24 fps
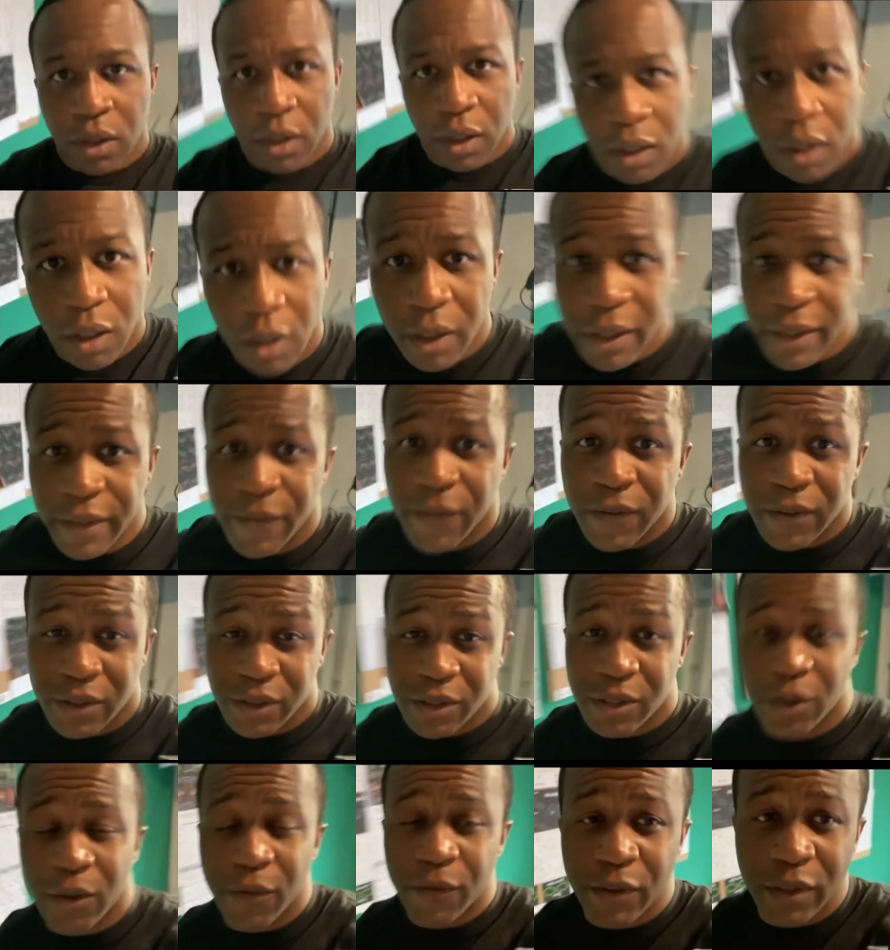All right,
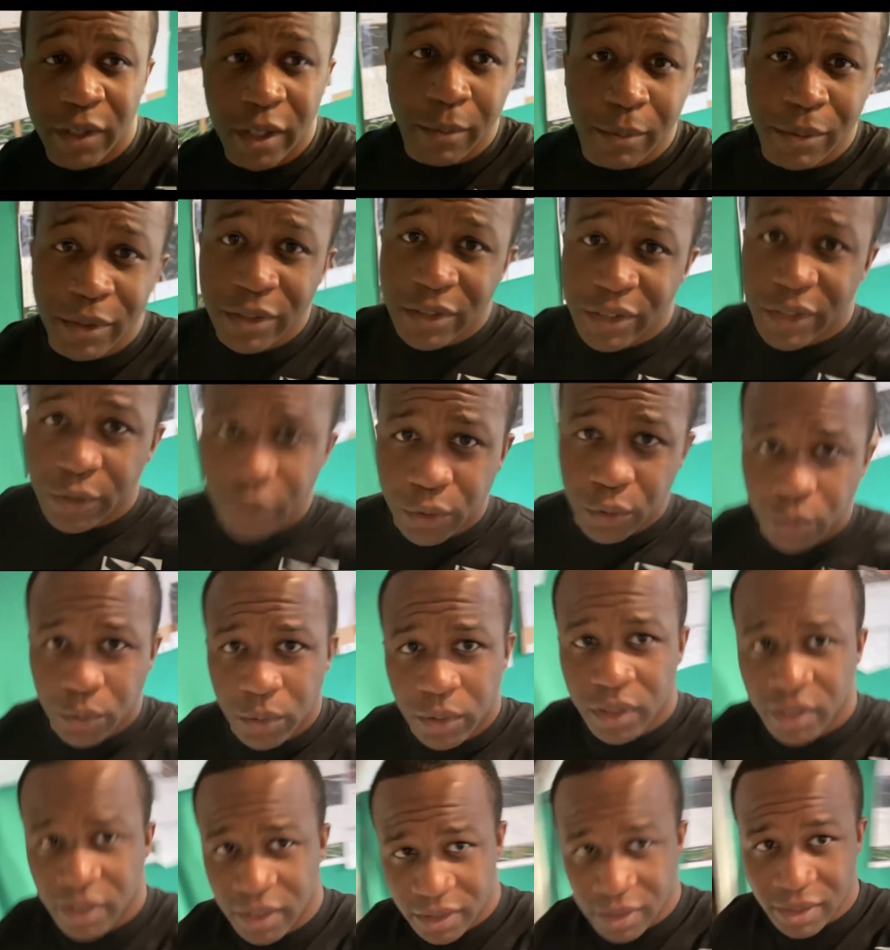so for number two
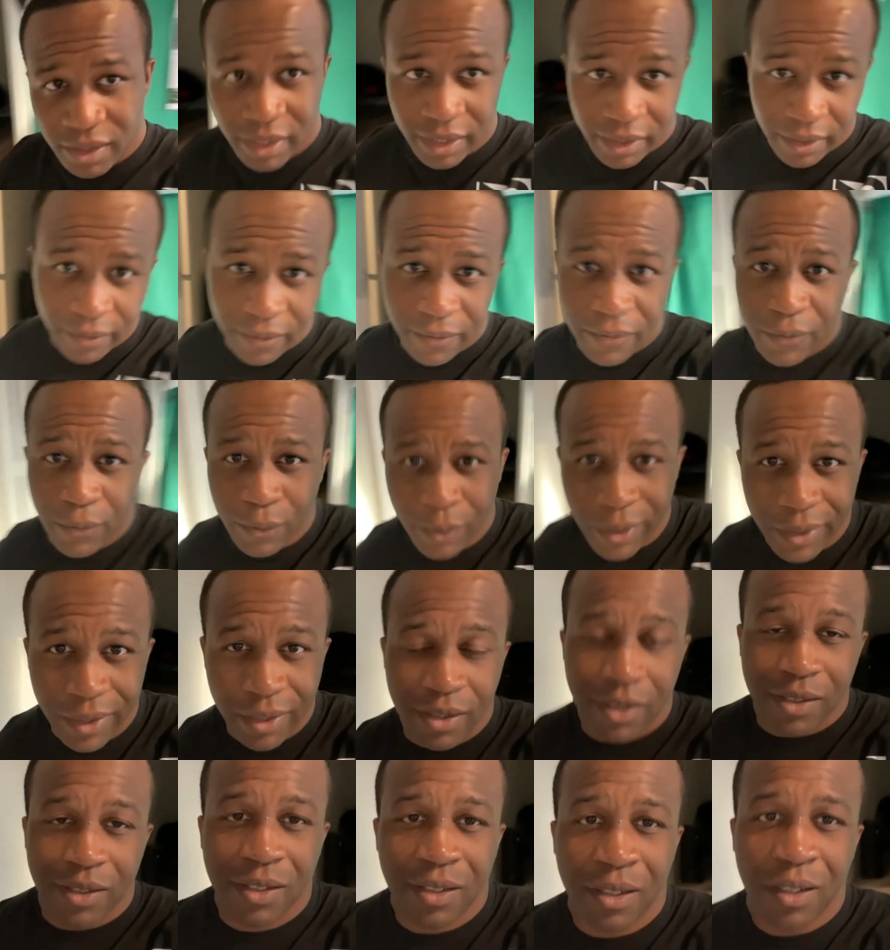is get
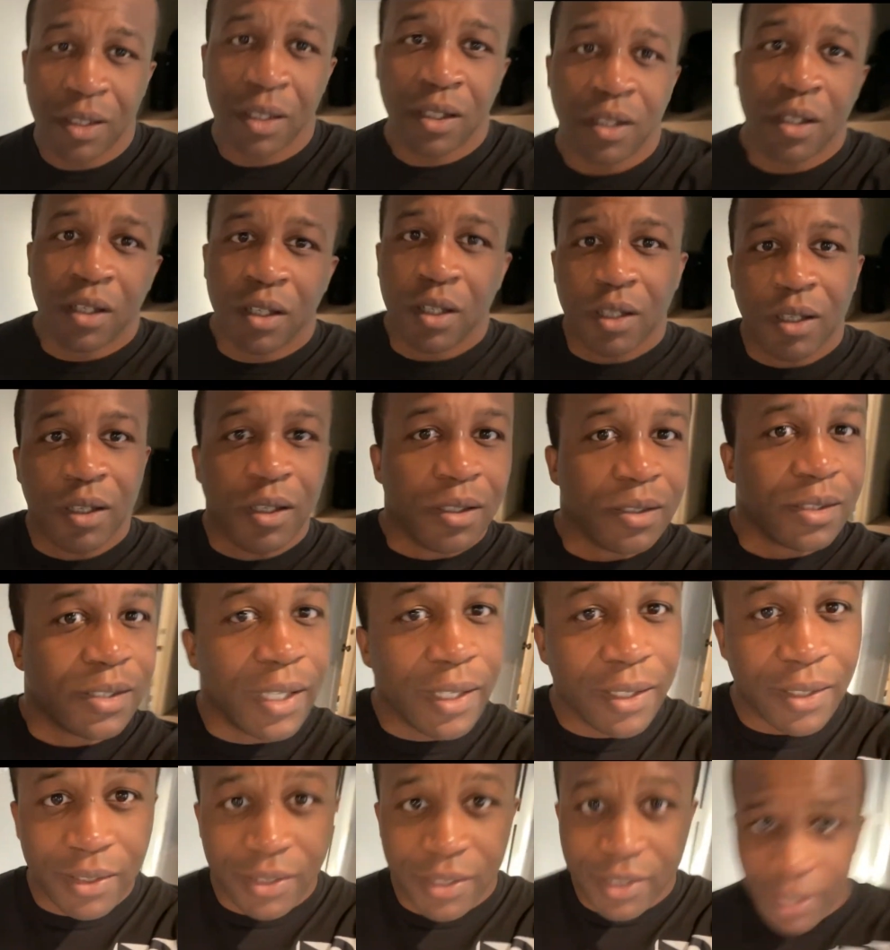fresh. Take
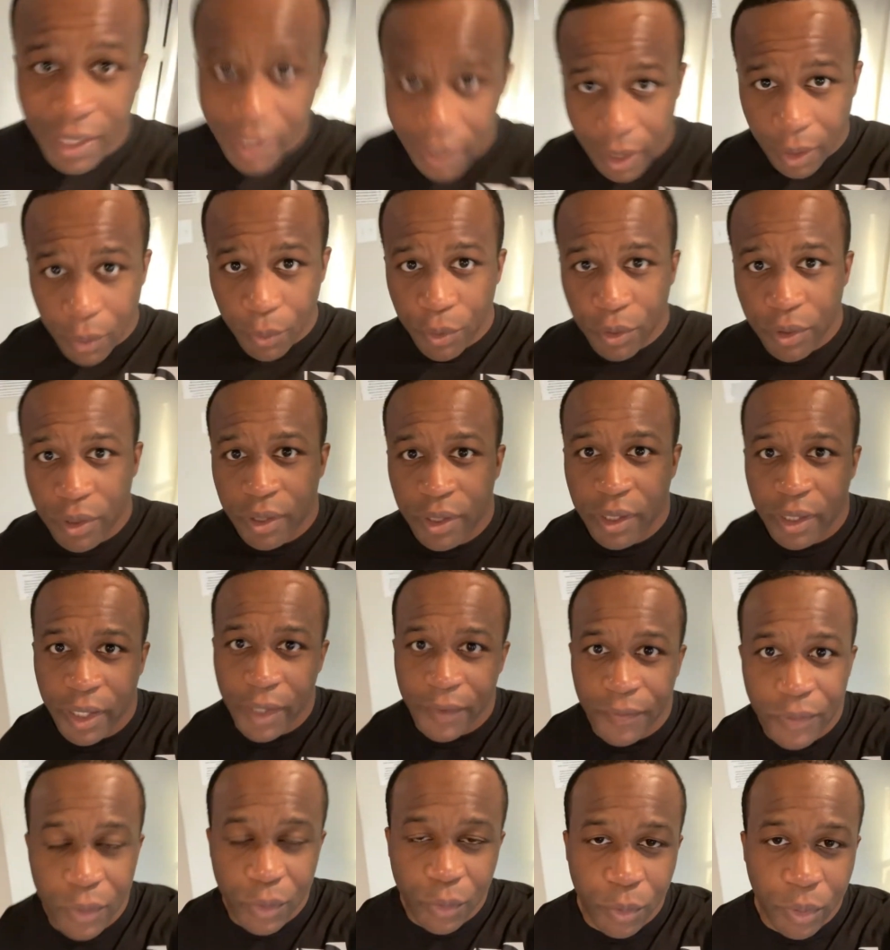a shower
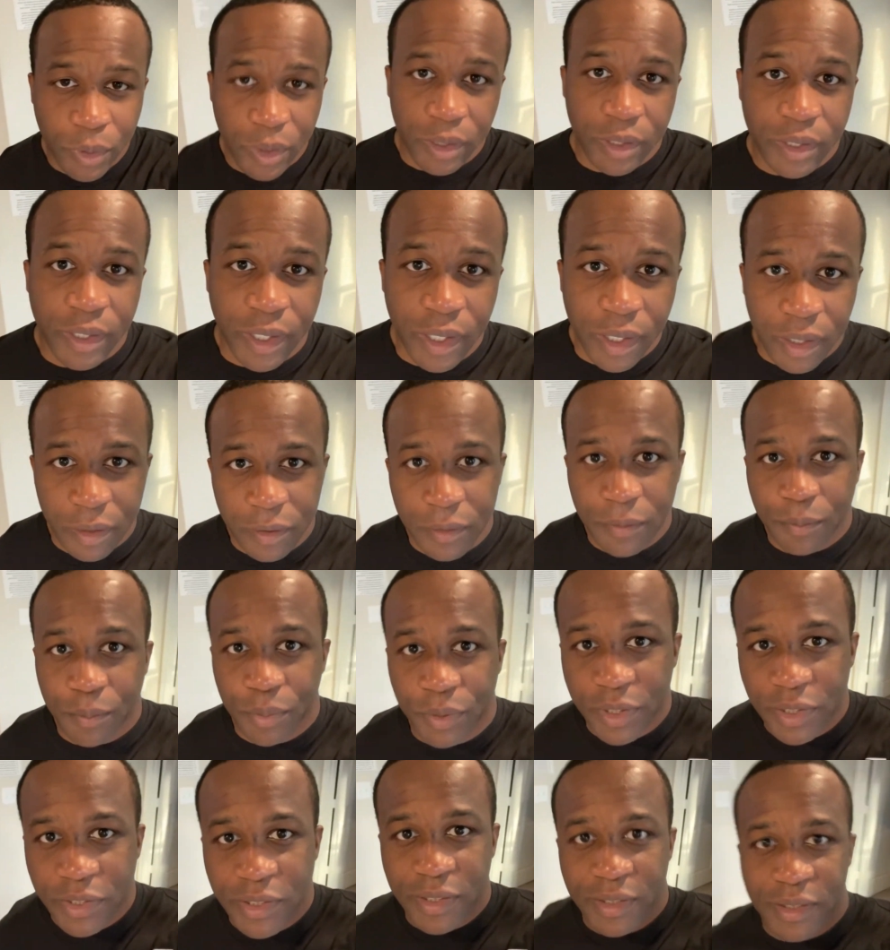after you work out,
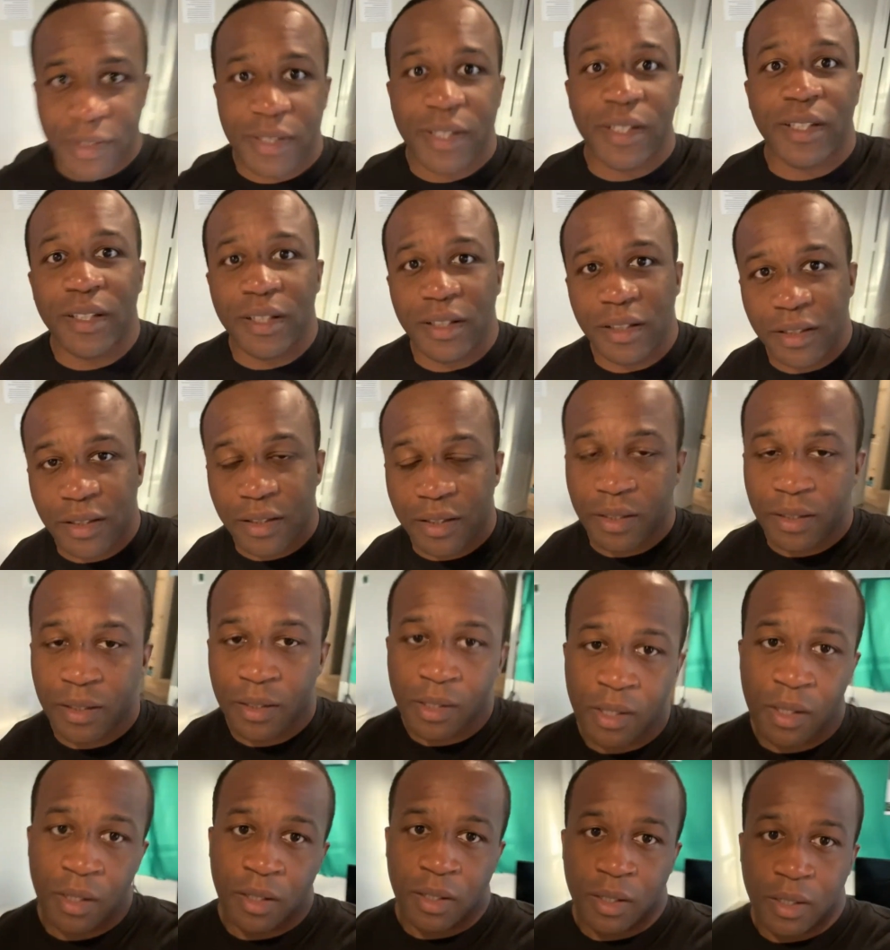brush your teeth,
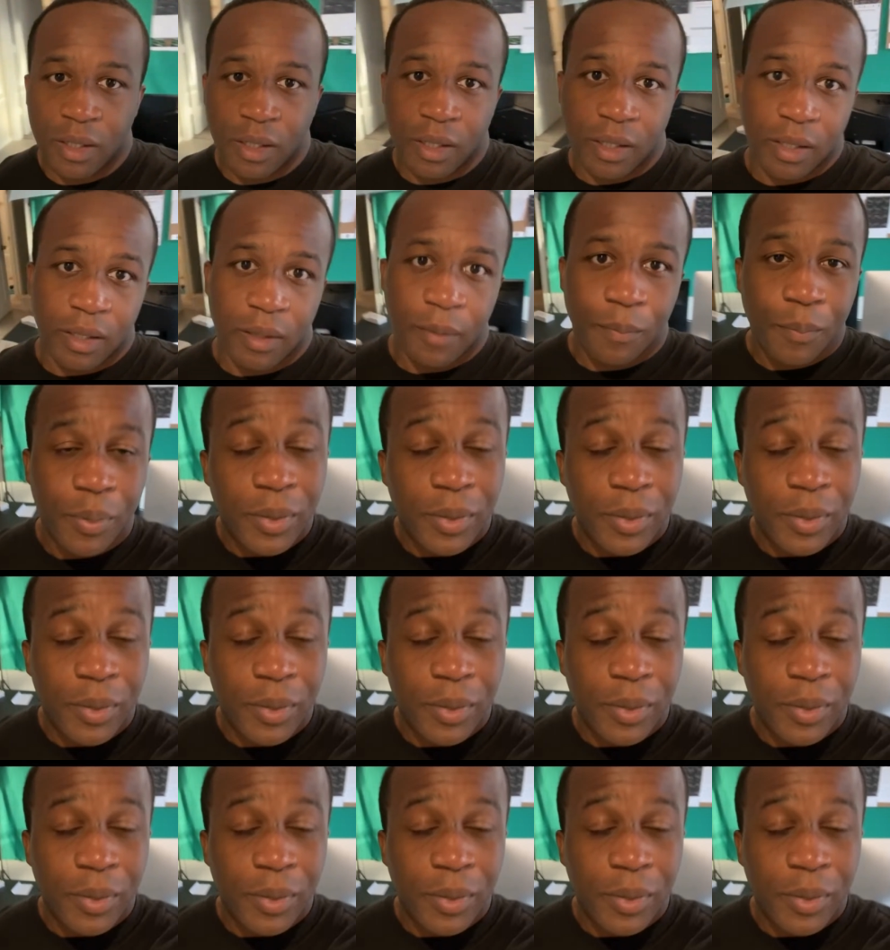and